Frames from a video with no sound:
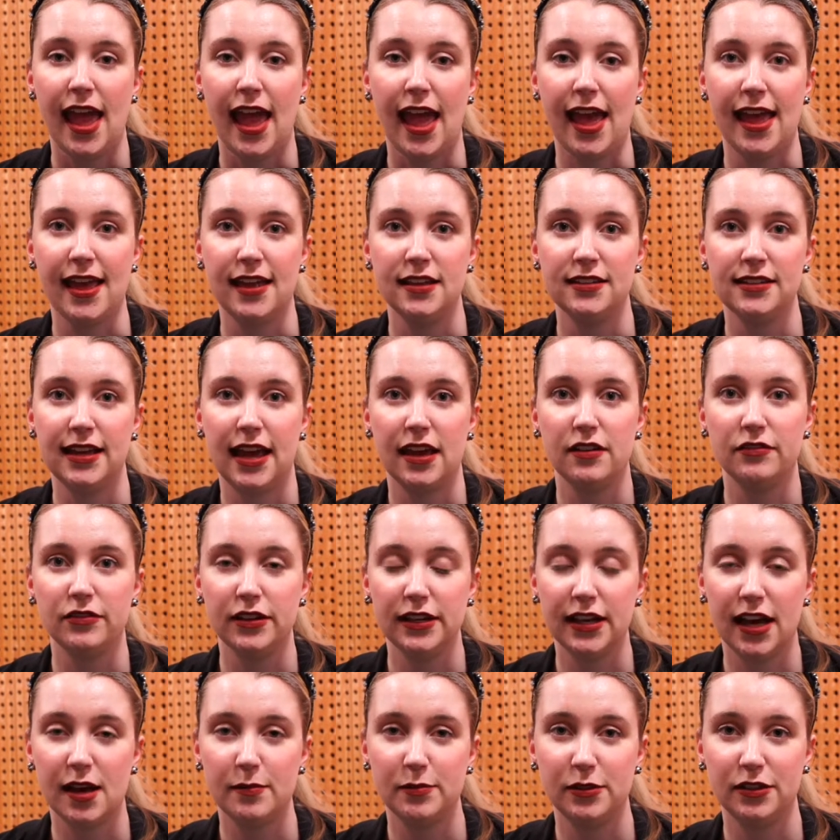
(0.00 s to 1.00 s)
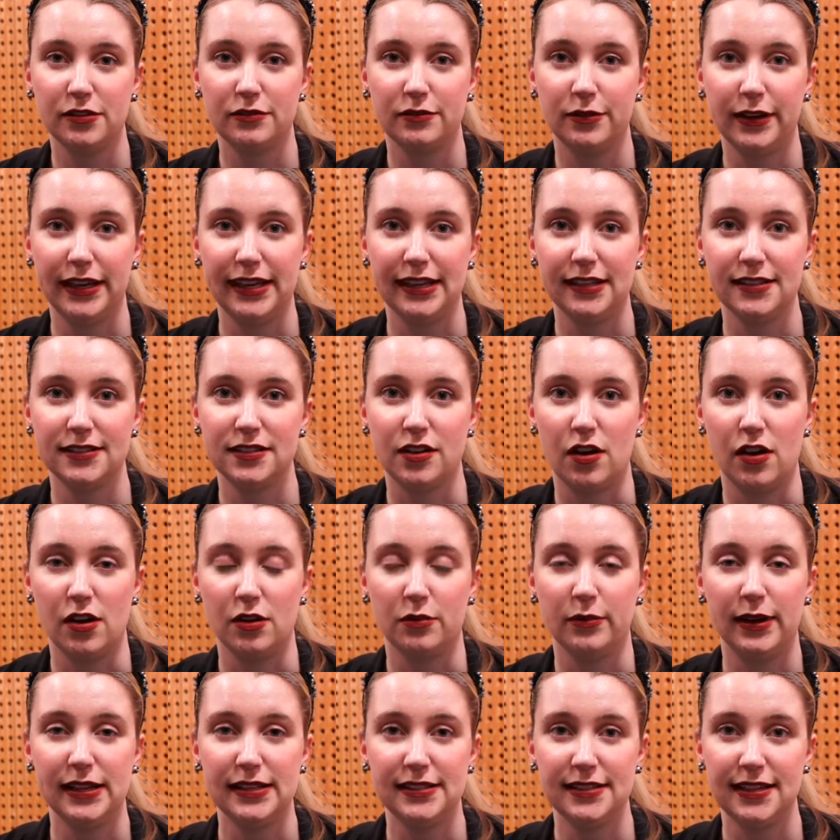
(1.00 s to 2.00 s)
And every couple of weeks on
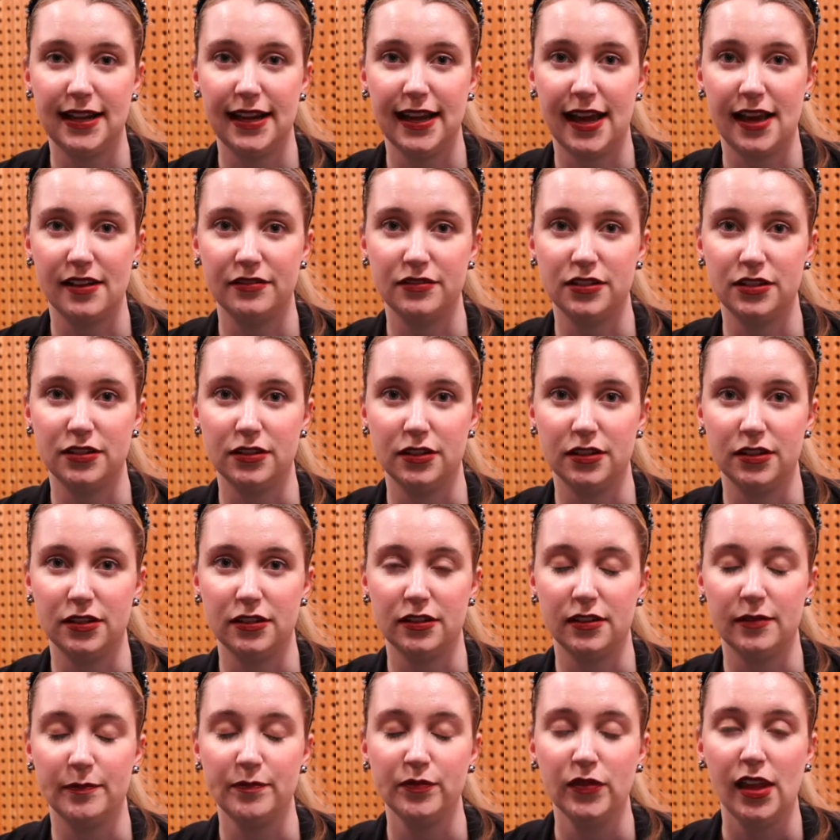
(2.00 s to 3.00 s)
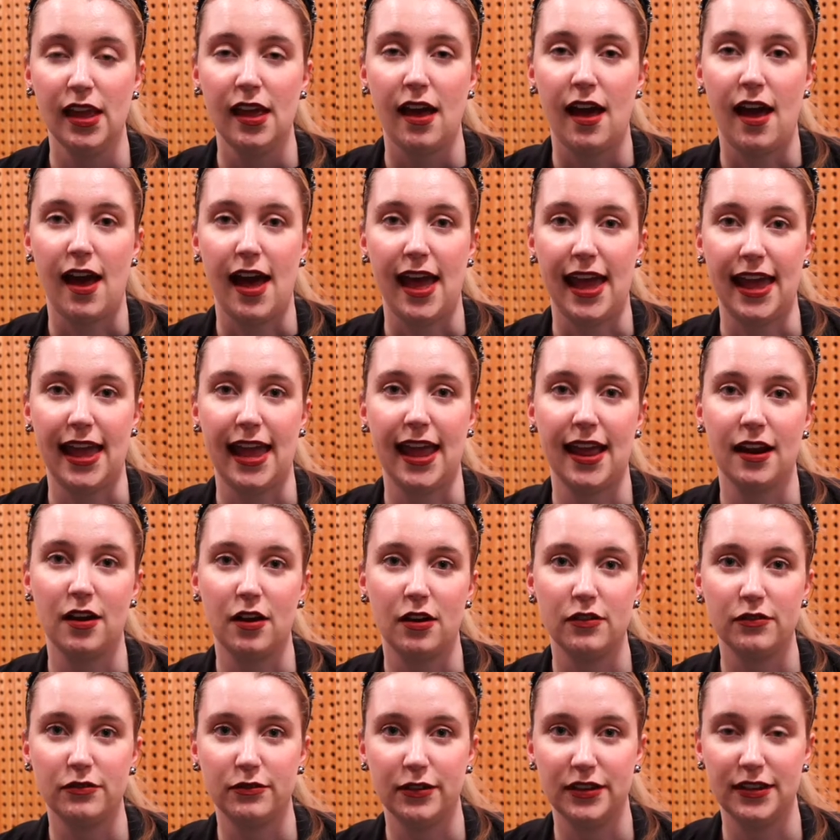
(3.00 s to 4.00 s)
a Wednesday afternoon, I head
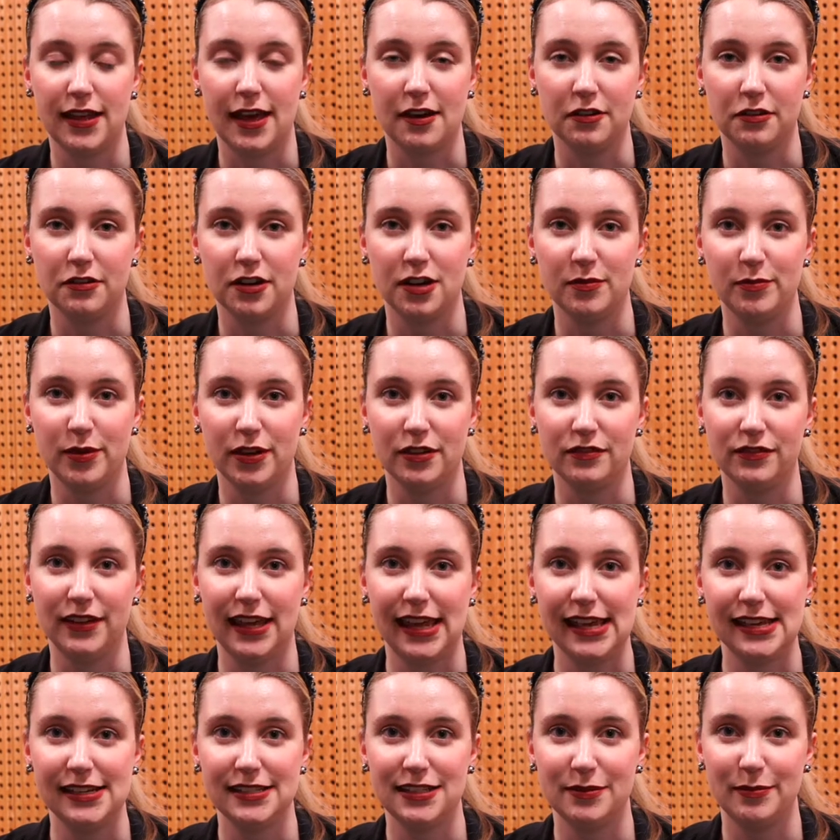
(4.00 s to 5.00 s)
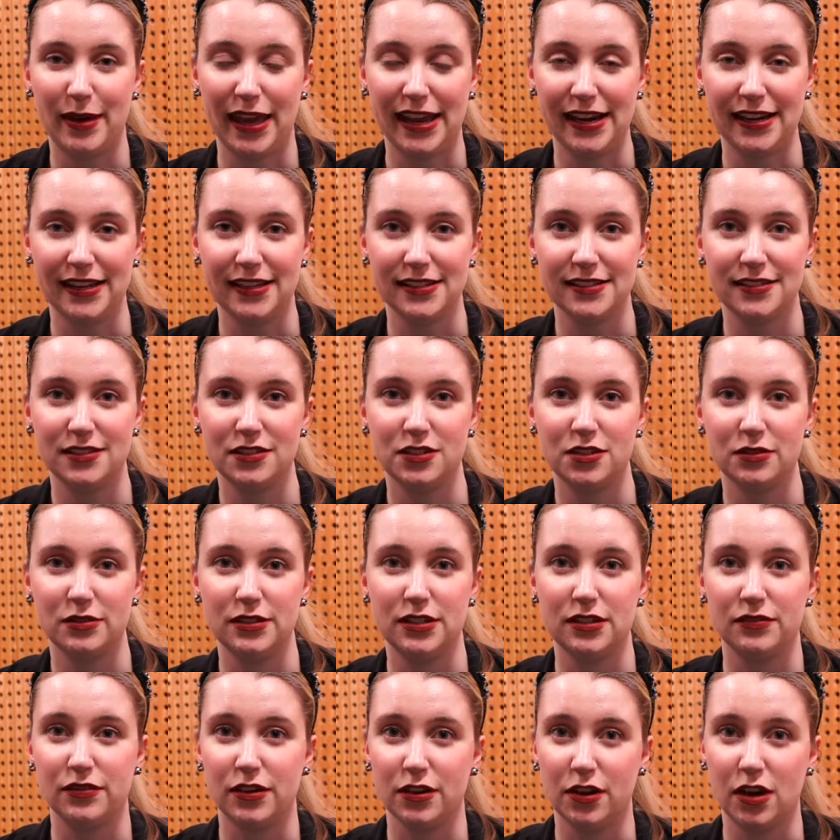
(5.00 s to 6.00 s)
off with our group of keen debaters to a
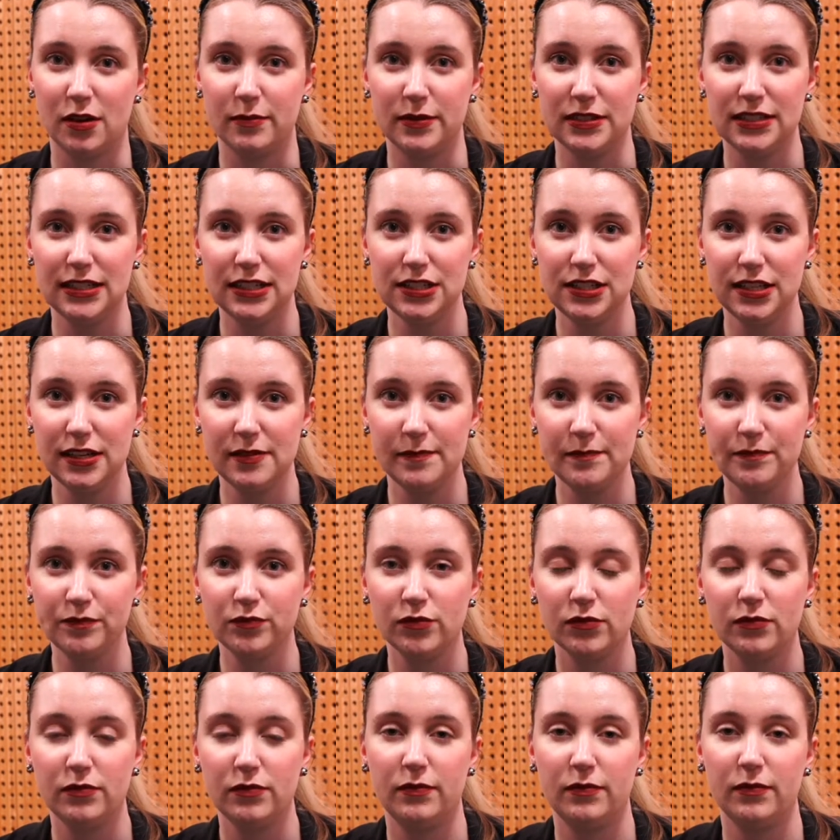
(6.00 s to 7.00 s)
different competition.